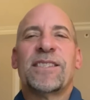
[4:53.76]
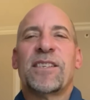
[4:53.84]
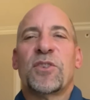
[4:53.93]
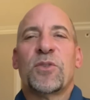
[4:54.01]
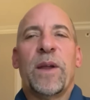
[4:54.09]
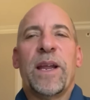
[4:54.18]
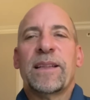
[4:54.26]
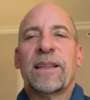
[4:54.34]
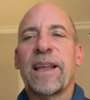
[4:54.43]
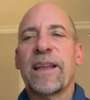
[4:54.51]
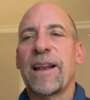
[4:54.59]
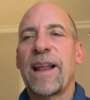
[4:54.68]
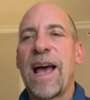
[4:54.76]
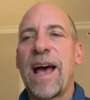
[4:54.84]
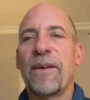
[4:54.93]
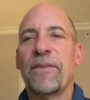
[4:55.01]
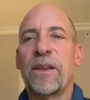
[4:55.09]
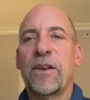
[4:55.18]
has a tweak they could
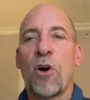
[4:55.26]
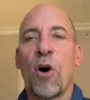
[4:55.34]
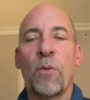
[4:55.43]
have and